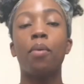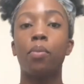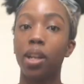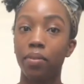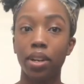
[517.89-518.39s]
When
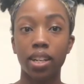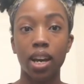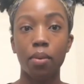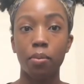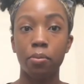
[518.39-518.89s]
I figured
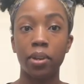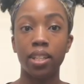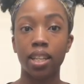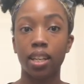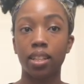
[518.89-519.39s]
out
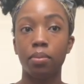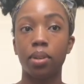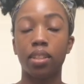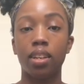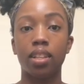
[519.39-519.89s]
exactly
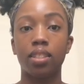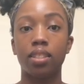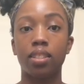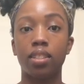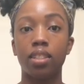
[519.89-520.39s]
what the
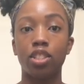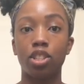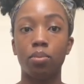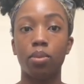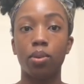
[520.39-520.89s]

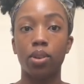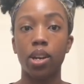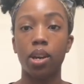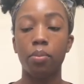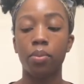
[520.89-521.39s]
esthetician
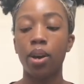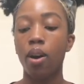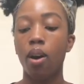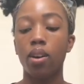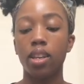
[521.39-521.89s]
program
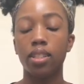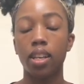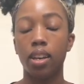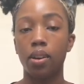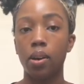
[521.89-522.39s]

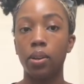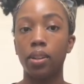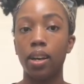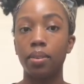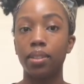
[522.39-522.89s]
entailed,
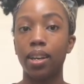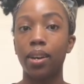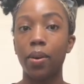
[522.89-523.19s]
I was like,